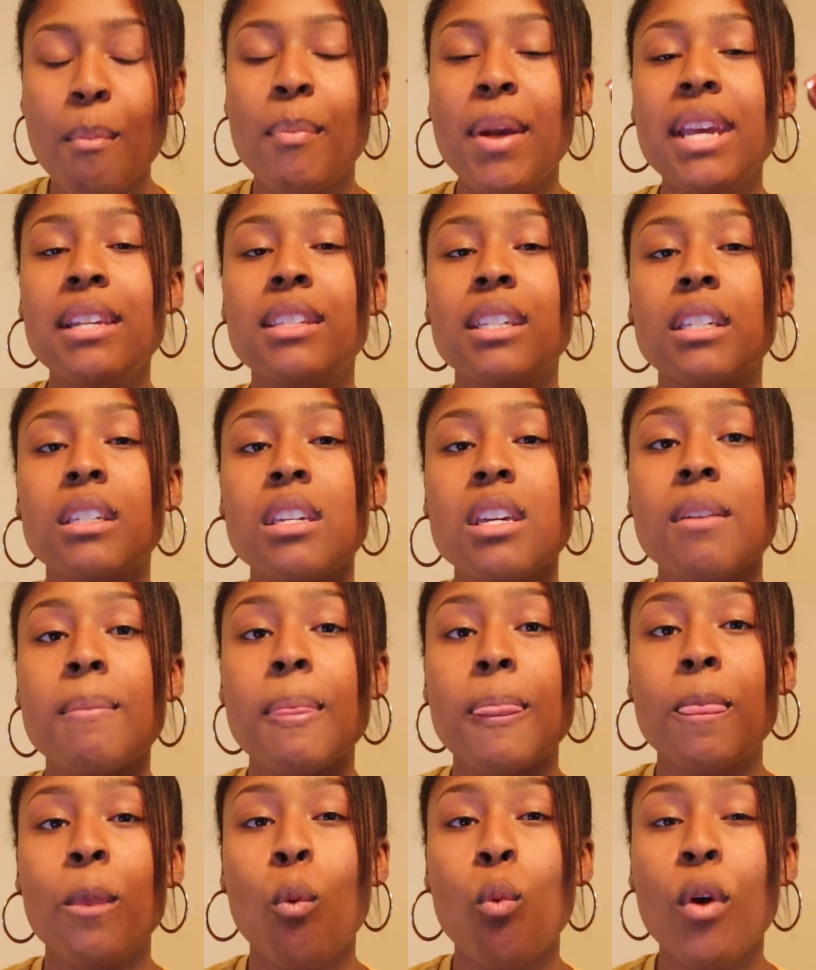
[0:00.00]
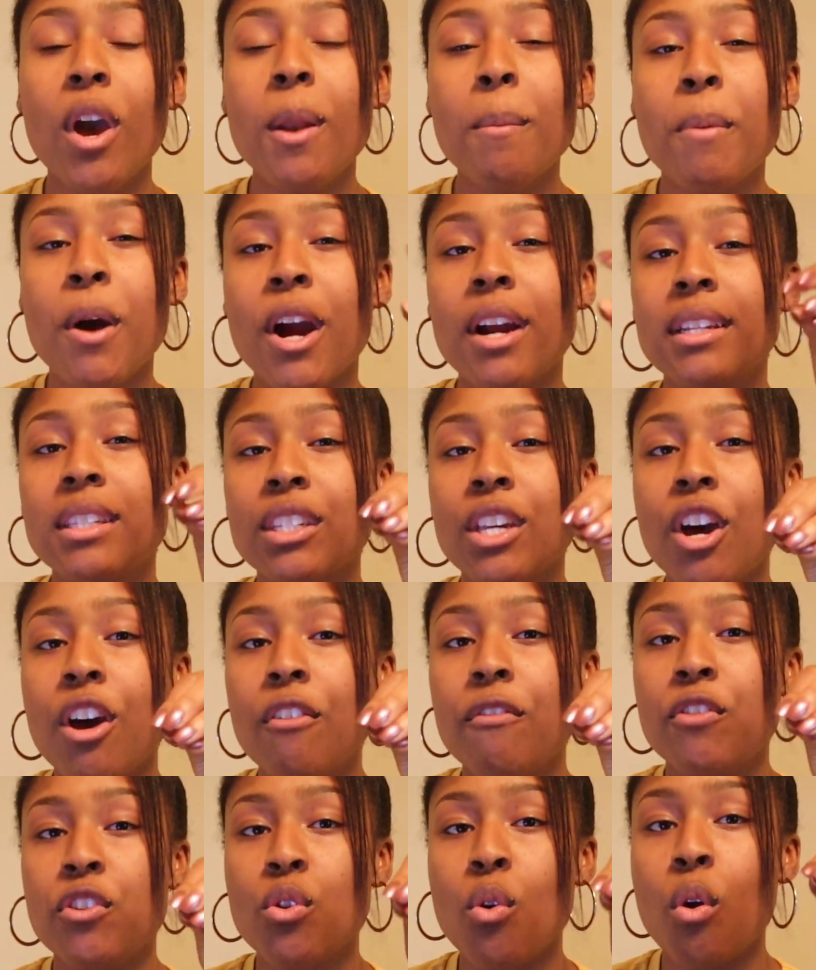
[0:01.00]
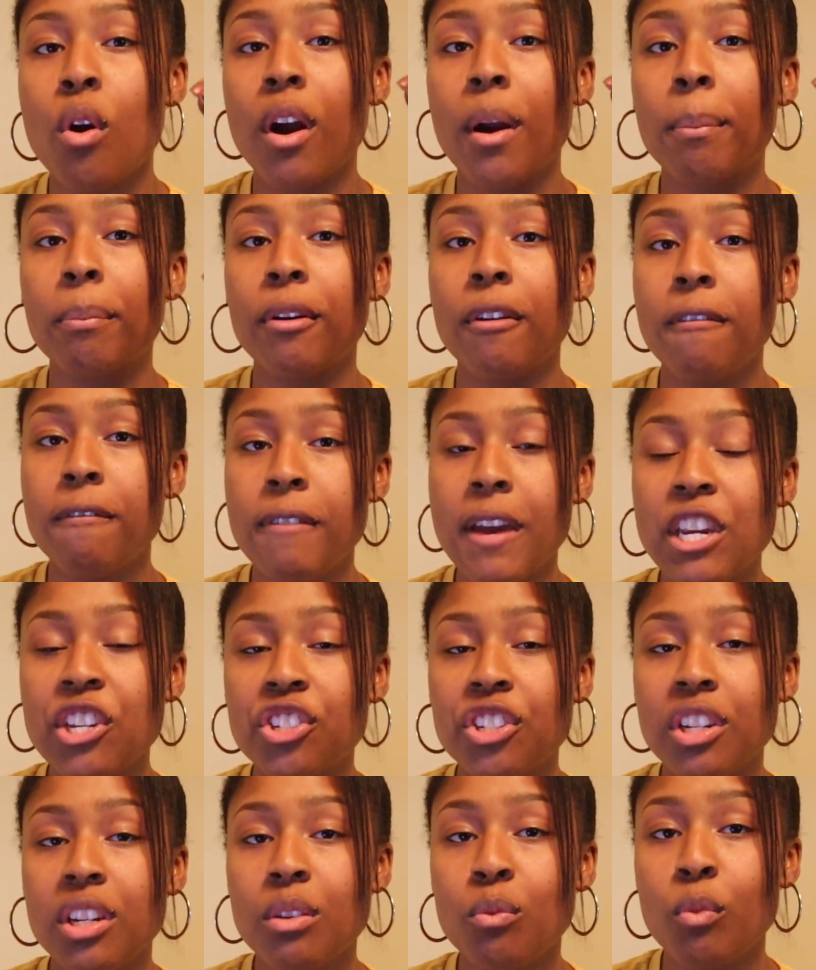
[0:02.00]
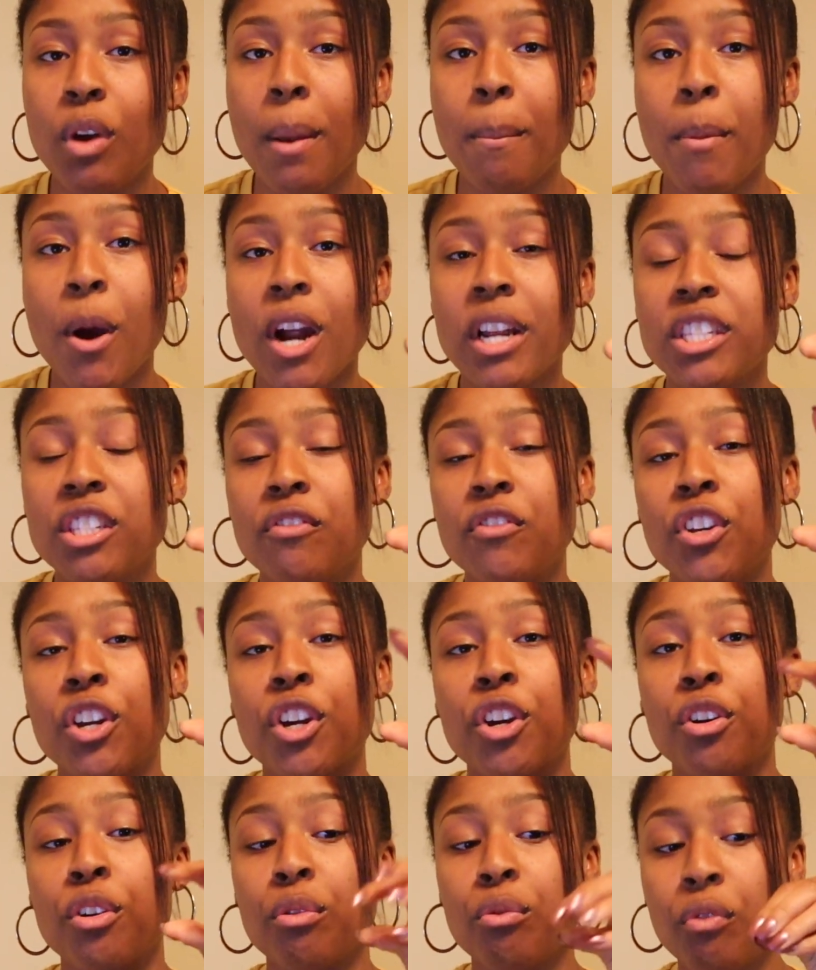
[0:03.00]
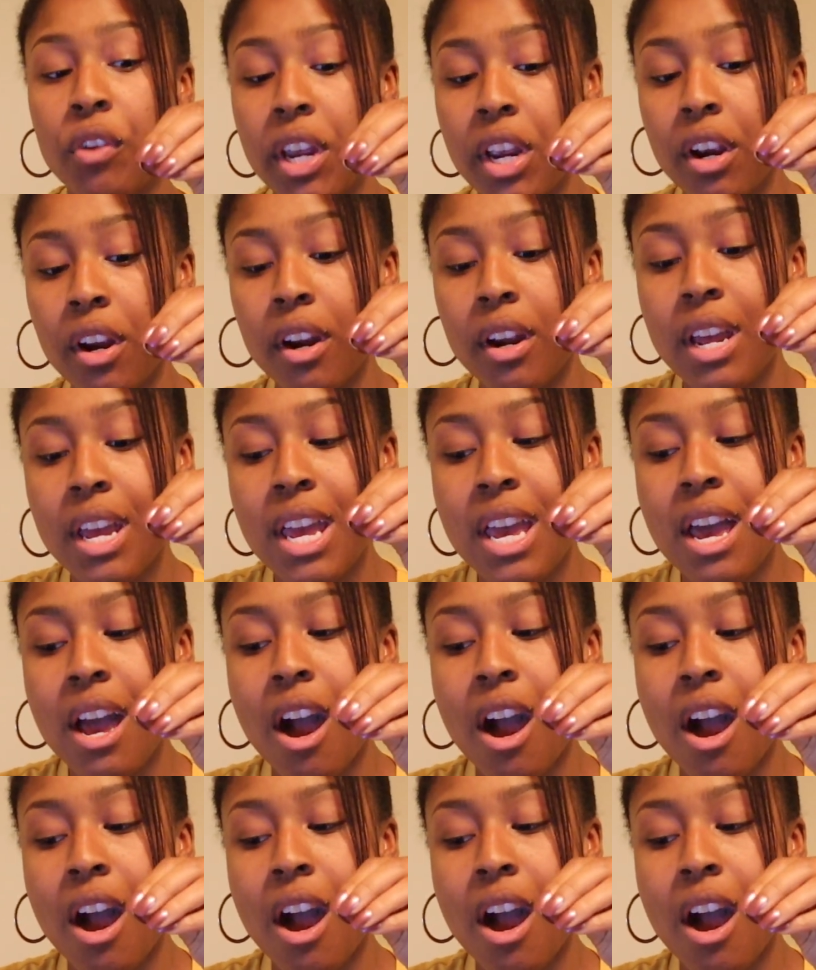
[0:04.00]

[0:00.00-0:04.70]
Basically, what parts of your profession, what parts of your career